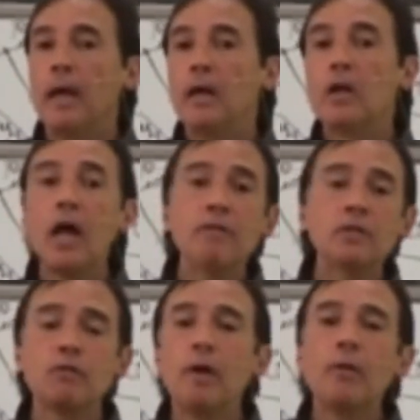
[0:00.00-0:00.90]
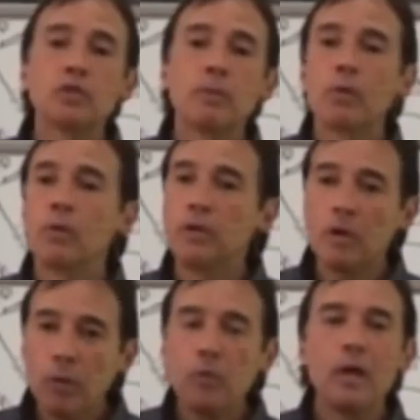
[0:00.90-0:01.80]
And love is very reciprocal. You
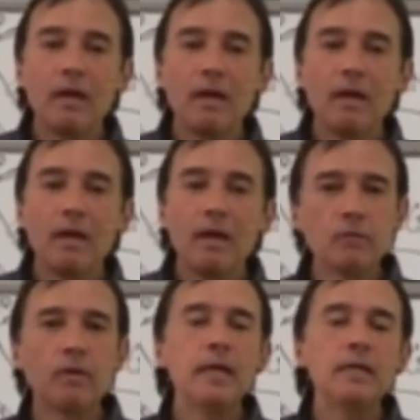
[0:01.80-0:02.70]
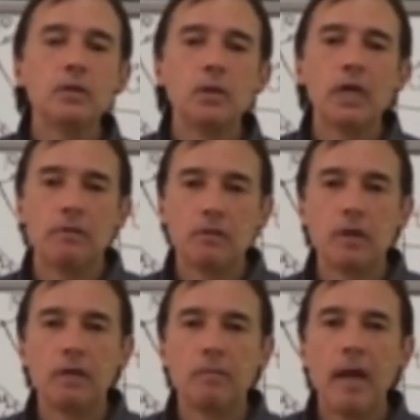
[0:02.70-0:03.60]
know, when you give love, it's very easy to
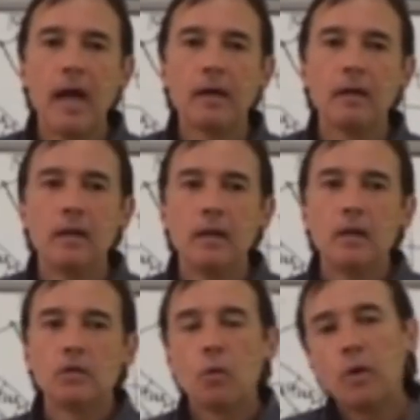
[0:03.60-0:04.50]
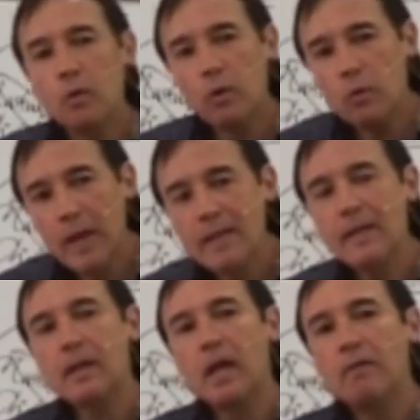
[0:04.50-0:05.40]
give it back. So you
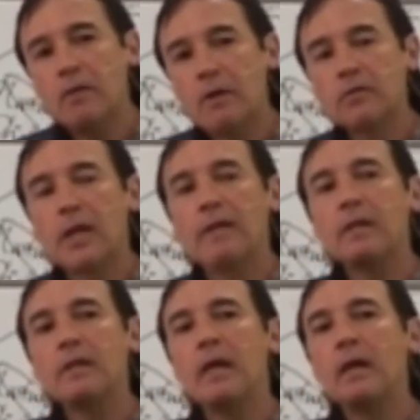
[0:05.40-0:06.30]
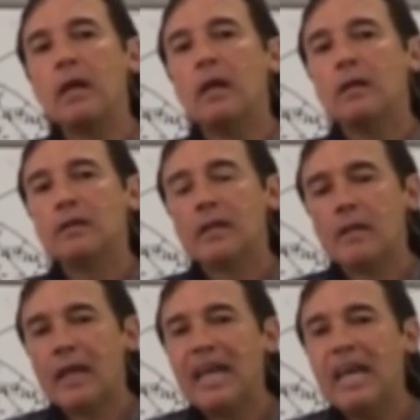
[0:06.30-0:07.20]
create that covenant of safety, and then
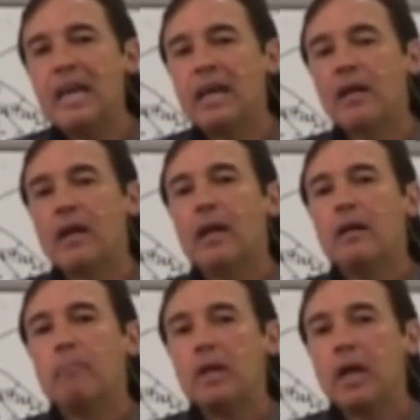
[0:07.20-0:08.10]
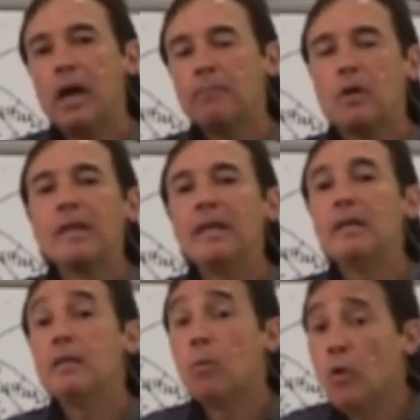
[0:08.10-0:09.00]
the healing becomes,
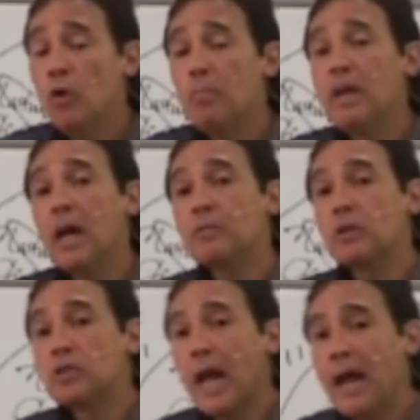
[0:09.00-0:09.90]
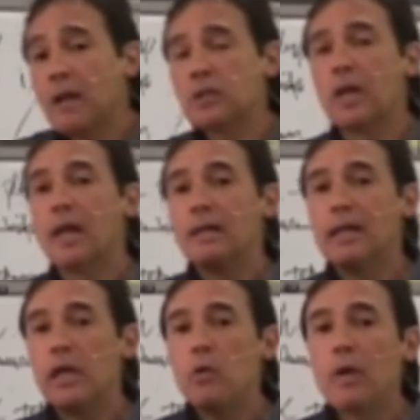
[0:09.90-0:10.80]
the wound becomes a challenge
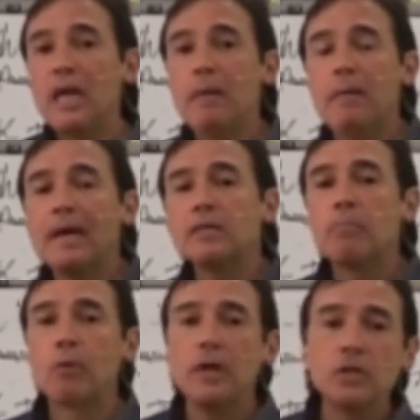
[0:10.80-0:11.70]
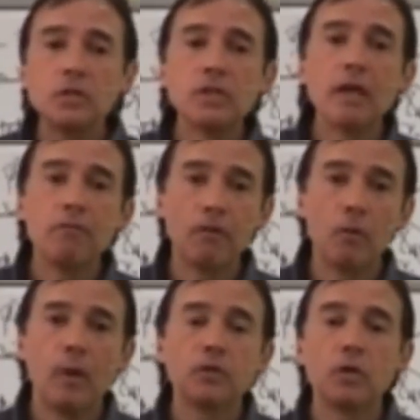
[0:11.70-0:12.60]
that you keep as a precious gift for
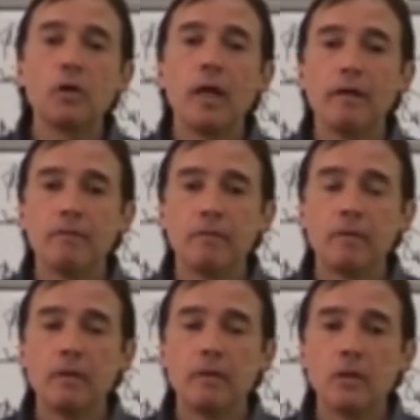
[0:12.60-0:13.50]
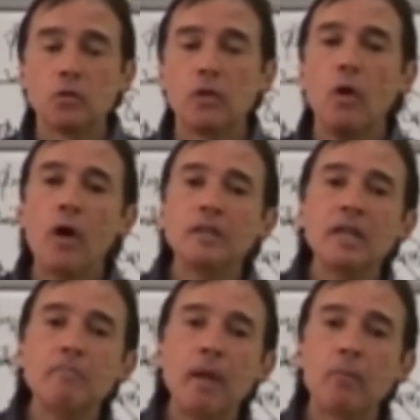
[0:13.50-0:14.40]
the rest of your life. So the
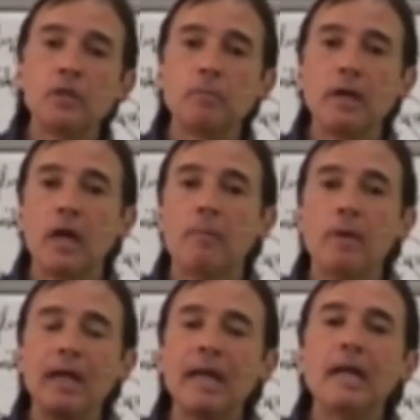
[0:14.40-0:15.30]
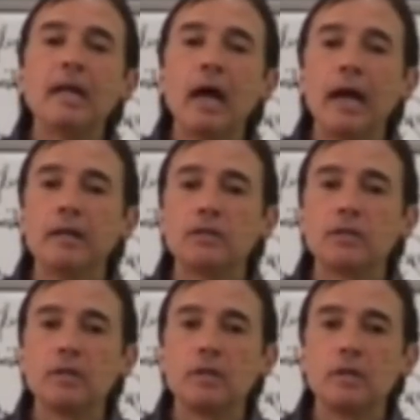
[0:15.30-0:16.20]
haunting memories become healing
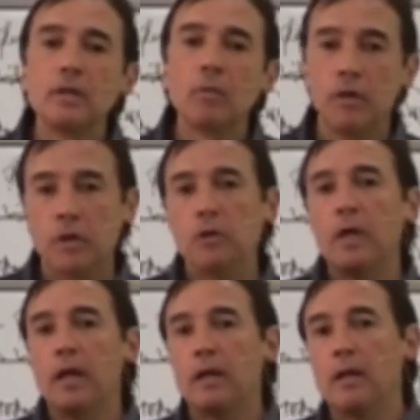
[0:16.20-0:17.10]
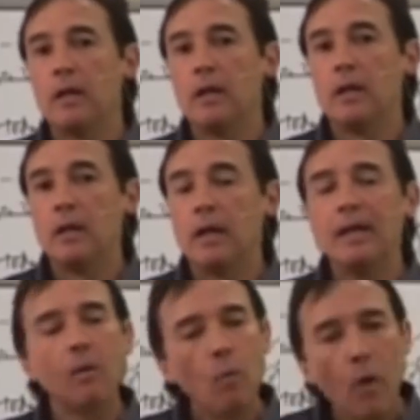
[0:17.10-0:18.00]
guides when you do that.
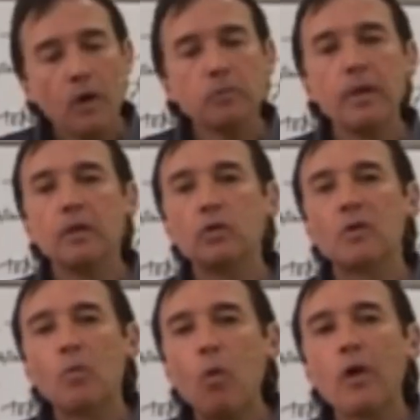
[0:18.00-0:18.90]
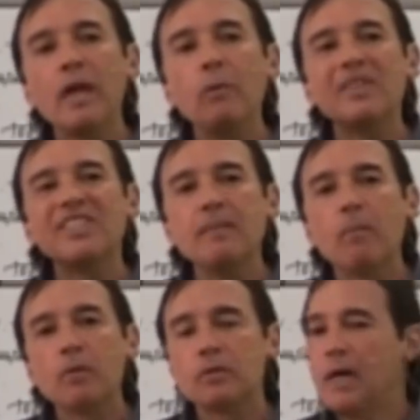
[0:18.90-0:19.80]
And it works because you're working with
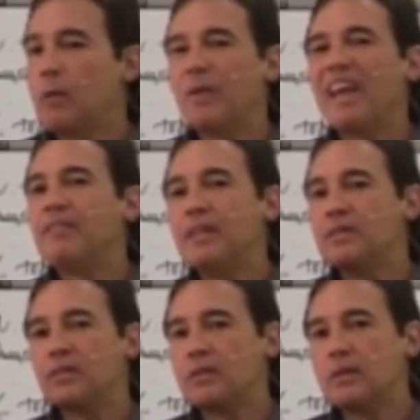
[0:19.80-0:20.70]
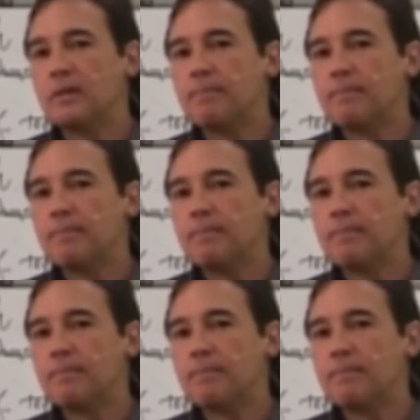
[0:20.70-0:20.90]
symbols, not with evidence.